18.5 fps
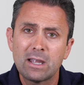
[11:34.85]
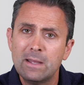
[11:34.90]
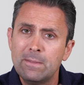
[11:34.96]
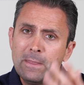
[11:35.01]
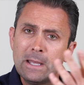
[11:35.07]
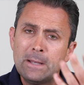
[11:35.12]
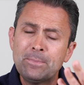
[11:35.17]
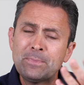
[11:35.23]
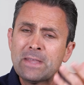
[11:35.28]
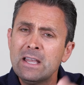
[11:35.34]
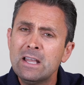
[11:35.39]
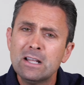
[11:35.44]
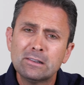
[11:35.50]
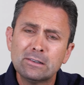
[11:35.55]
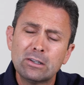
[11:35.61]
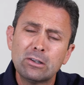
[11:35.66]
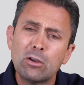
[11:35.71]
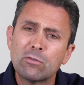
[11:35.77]
And then
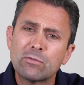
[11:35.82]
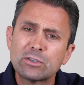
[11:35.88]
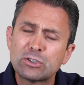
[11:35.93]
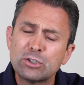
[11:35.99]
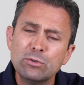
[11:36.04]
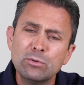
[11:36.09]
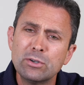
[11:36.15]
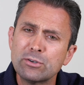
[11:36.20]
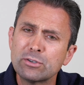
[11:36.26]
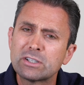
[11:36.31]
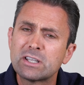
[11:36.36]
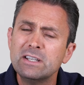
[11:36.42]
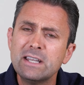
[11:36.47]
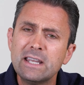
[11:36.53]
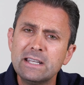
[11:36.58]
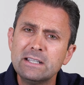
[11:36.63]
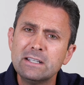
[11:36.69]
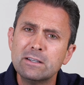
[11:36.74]
a little over 200
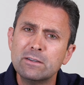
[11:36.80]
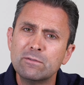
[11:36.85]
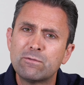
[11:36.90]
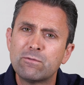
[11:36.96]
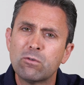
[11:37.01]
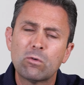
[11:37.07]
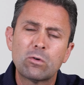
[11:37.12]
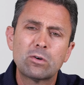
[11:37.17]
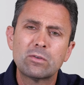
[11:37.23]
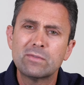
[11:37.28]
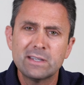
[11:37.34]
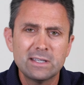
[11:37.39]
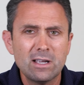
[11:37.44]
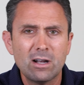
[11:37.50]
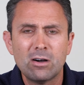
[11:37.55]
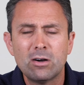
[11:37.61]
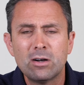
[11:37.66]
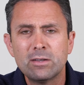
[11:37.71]
Canadian for
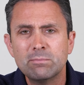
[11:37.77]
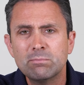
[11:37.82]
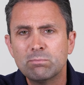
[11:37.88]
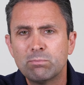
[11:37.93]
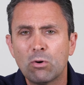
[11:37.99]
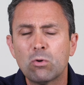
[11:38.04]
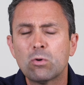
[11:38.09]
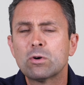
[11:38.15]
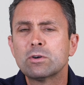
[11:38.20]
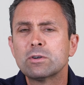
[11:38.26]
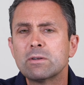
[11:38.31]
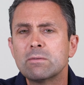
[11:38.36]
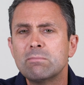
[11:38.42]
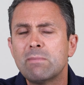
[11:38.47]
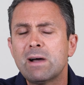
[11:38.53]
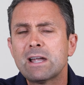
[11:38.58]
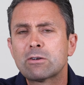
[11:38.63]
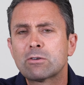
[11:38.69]
the
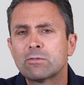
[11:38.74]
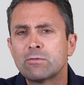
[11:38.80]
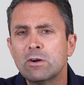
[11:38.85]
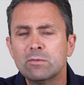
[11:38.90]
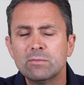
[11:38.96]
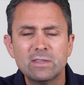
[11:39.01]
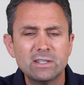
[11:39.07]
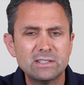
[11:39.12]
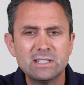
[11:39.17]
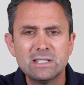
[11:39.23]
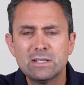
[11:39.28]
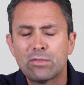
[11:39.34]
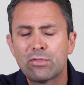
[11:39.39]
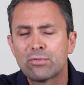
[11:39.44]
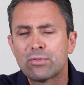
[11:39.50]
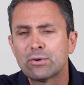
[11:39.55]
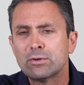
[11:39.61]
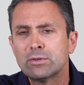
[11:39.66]
onboard microphone, the
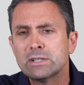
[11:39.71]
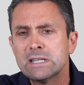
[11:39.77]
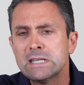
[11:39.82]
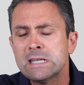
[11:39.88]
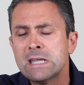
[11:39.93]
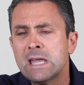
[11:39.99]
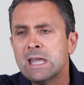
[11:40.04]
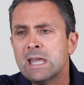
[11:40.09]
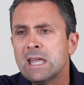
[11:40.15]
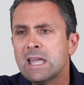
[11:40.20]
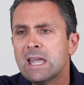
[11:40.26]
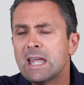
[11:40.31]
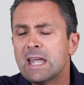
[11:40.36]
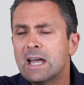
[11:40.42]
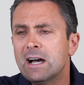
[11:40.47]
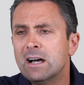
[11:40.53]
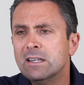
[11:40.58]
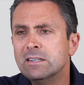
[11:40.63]
D30,
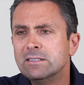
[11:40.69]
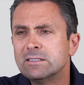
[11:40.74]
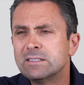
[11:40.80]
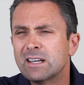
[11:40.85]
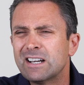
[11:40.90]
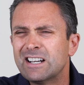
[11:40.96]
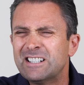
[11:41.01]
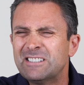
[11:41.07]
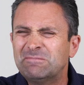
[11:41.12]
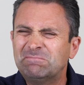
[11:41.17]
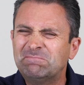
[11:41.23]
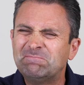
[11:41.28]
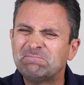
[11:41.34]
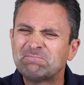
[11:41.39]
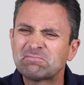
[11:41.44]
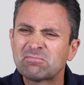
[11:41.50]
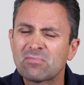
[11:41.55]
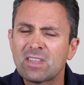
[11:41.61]
and
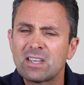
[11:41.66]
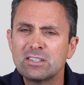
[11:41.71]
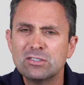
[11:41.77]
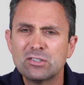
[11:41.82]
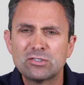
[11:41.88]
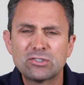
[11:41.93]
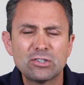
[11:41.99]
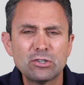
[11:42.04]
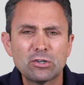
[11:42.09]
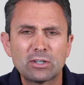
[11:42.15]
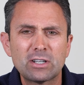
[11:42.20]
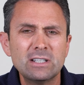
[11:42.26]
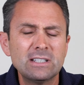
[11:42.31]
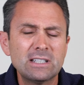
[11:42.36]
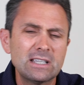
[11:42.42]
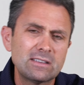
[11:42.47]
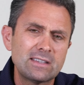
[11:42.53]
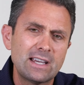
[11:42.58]
um, you know, so you're going
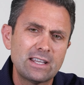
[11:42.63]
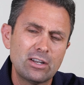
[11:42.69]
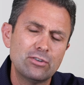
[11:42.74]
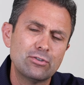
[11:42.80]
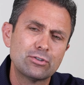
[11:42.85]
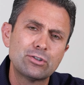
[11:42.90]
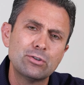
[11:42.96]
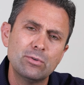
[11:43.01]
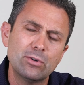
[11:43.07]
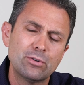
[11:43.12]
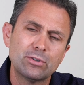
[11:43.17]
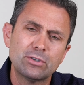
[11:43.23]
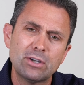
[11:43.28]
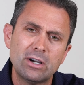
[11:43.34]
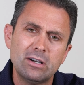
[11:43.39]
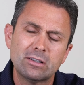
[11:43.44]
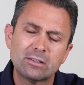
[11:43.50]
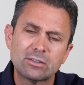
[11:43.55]
to get that under
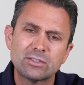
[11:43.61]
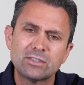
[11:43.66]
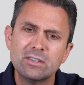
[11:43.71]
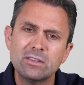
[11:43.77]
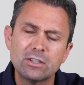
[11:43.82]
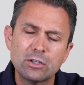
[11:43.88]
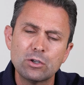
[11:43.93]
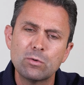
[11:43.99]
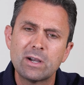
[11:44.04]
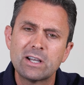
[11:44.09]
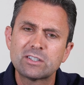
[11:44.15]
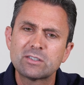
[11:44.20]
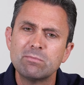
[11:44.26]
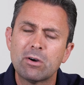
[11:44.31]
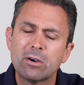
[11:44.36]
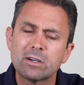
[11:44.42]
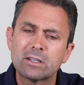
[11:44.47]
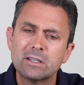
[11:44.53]
$200 in the U.S.
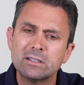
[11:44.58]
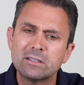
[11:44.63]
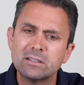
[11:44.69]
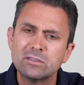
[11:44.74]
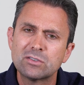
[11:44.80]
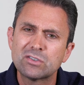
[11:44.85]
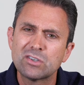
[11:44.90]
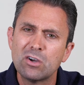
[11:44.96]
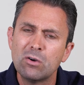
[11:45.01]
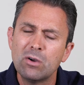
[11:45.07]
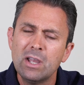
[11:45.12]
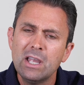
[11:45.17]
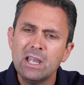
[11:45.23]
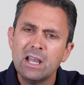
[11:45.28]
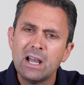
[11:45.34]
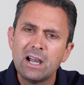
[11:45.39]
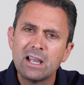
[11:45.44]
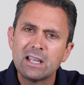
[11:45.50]
market. And so,
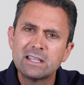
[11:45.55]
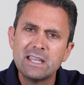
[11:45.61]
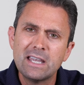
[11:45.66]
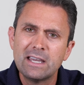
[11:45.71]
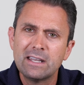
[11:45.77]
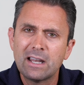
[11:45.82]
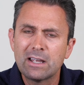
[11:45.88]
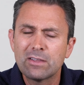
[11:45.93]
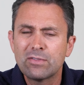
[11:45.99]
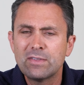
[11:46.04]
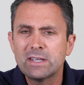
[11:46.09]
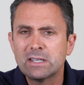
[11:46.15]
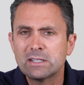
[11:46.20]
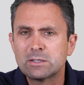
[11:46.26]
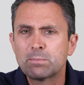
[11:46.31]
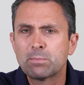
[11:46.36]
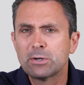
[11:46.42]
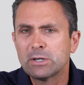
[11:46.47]
again, I think
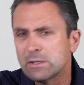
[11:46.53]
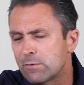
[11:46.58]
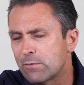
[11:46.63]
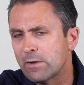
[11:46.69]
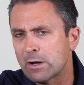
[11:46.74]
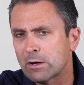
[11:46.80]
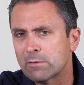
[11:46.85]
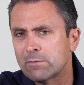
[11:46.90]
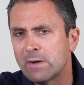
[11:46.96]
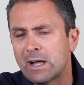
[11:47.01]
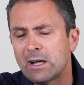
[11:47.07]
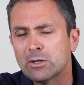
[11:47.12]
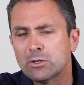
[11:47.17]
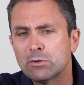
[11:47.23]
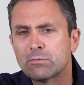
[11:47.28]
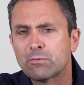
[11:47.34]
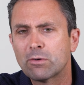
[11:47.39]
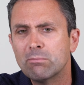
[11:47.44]
it's pretty fair
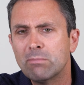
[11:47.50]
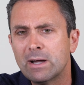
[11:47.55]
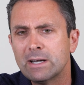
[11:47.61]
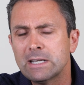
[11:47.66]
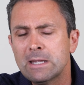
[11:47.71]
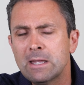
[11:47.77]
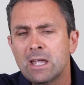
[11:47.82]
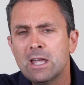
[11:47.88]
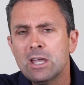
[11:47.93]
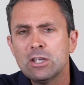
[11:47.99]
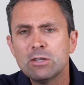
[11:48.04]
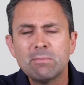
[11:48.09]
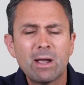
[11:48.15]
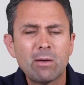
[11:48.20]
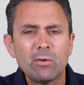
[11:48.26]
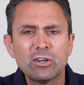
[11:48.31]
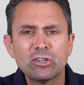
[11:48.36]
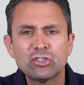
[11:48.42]
value for money. You
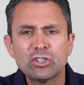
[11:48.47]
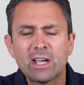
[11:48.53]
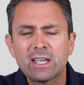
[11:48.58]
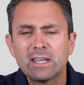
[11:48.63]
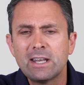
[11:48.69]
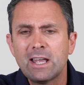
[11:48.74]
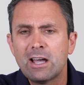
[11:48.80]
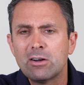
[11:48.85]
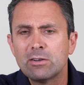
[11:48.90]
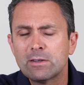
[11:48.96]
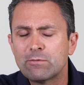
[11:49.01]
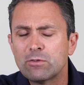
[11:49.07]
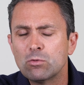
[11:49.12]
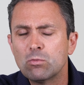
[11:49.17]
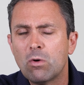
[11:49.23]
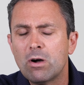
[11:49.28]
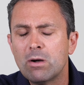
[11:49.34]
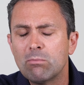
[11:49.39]
might want to check it out. If
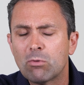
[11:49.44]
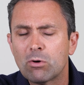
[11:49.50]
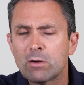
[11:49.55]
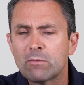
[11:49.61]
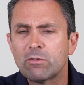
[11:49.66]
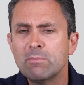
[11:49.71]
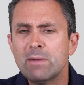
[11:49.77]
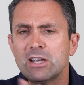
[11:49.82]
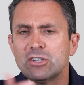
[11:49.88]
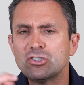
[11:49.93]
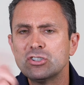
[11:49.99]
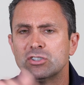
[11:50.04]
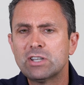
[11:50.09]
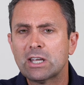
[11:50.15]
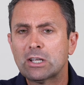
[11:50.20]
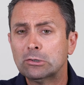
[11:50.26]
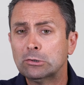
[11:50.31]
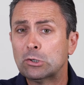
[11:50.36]
you want more information,
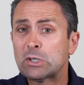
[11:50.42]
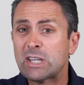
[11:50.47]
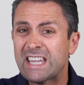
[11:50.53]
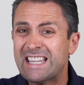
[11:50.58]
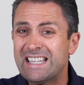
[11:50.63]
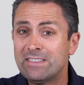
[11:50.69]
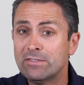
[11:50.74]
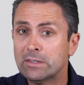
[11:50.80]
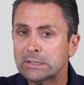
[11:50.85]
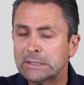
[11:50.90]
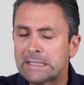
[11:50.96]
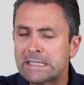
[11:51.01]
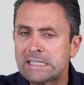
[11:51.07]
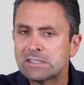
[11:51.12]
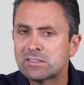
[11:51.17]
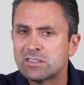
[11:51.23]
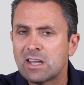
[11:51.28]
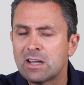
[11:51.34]
take a look in the
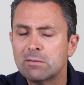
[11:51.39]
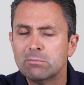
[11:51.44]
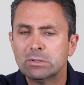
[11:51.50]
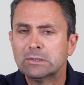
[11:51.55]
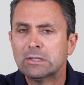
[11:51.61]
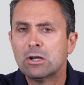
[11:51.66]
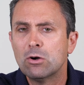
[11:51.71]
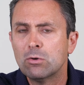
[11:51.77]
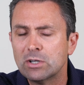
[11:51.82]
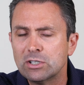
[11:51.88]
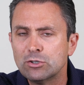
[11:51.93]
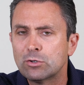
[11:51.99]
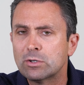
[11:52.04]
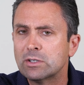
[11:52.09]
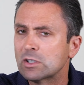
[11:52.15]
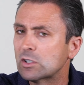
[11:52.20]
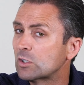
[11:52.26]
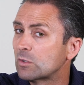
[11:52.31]
links down below, and you
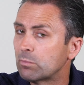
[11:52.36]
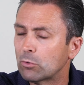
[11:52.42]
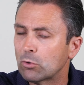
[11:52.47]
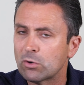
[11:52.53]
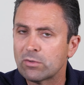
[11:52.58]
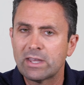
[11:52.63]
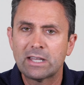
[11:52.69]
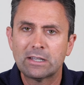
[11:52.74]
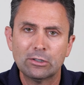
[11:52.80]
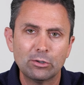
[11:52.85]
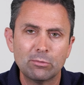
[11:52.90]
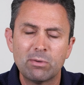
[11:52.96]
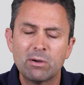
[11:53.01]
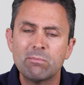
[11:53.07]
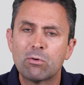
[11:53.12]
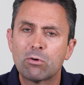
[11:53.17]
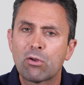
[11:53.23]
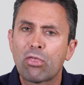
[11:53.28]
can explore that a little
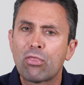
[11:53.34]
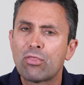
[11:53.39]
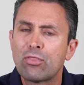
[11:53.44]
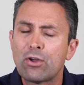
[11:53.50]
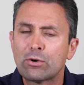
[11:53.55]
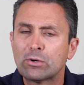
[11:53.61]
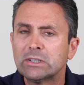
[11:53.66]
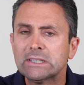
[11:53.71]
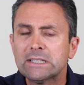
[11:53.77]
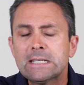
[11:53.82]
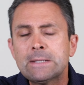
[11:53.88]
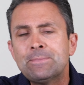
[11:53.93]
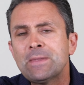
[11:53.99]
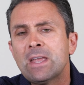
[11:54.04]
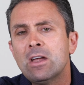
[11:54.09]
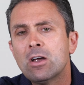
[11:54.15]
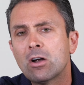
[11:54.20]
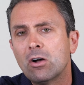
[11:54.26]
bit more thoroughly.
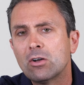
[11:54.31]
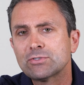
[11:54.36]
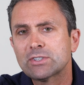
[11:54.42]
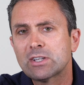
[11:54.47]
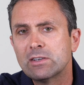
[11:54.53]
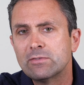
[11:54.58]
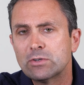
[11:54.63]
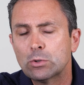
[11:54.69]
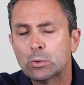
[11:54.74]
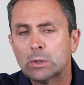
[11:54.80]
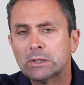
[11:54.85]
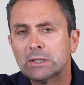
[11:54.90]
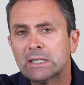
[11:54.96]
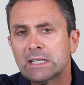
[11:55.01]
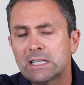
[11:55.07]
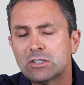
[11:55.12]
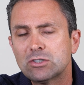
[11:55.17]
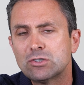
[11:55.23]
I'll also give you a
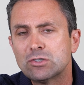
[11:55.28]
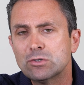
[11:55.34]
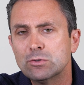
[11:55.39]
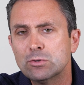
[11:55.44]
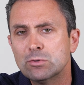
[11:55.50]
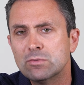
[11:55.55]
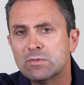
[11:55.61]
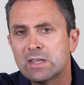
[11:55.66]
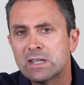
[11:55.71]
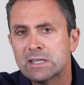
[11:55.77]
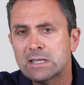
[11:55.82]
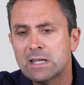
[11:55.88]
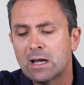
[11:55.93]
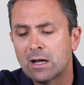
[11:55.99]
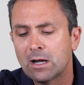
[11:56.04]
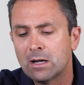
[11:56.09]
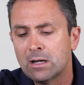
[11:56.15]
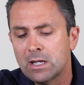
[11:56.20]
link to the
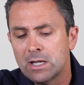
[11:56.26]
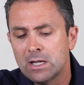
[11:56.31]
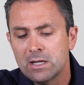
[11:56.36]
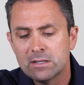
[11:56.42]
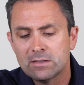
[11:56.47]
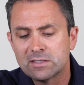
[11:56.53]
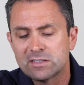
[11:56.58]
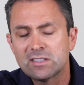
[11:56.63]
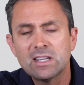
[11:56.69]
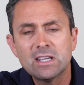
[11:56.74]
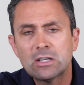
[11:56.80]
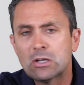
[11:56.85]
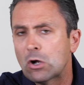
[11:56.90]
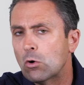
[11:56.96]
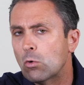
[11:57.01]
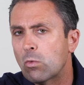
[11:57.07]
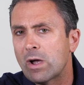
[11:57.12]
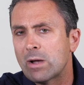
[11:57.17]
uh, the
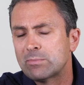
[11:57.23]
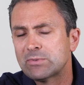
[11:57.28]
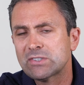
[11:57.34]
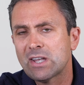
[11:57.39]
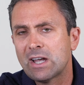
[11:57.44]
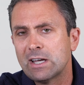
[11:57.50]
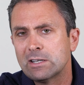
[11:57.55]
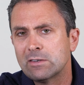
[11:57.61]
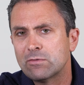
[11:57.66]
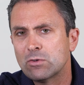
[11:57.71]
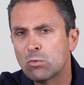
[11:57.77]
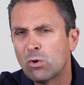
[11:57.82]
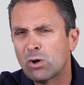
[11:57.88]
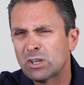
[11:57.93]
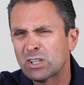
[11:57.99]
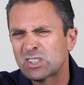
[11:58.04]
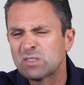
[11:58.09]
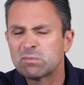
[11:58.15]
Synco website if you
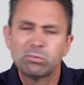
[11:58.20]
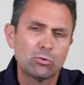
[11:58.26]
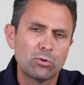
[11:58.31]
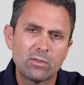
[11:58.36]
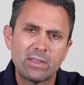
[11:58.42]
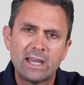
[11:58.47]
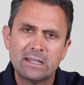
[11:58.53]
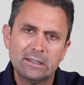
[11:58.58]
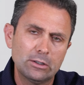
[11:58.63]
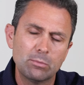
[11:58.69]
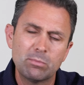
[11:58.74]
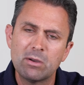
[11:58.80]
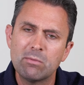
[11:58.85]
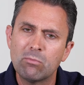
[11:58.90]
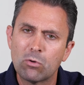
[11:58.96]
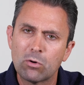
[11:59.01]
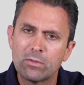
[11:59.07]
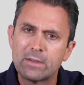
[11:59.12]
want to explore that a little
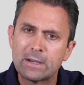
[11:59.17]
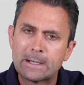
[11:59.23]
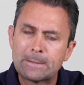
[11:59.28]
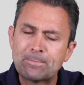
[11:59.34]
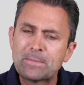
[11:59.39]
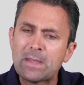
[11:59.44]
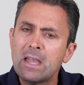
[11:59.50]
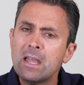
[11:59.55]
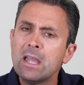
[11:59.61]
bit more there.